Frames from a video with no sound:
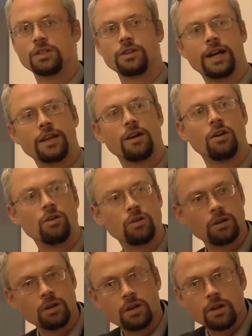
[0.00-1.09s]
You had the
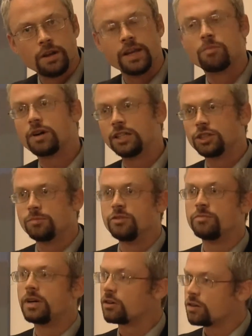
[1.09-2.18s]
whole liberation
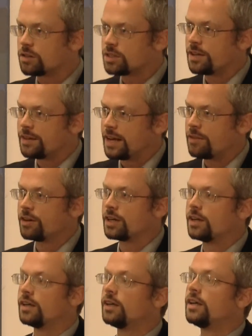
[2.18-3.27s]
movement across southern
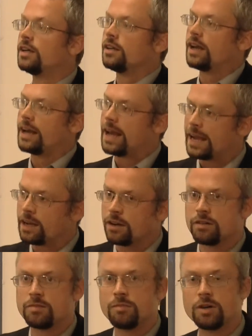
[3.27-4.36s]
Africa, you had Angola
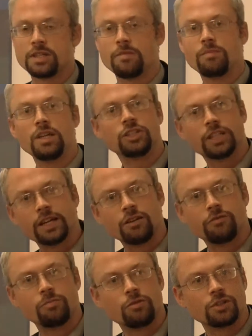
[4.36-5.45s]
and Mozambique shake
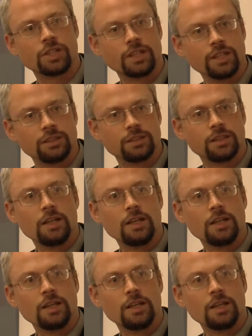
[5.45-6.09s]
off Portuguese